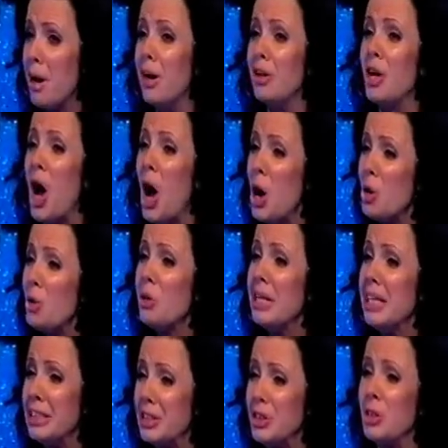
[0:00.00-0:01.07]
out and
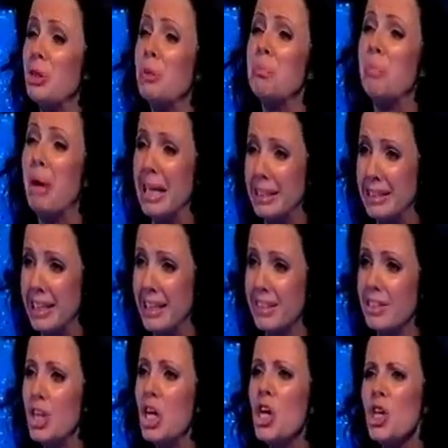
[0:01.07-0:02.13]
only do
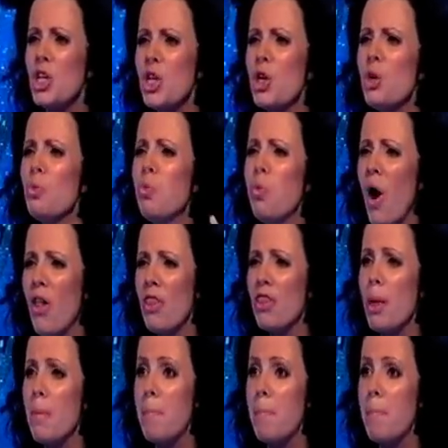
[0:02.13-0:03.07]
basics. You want the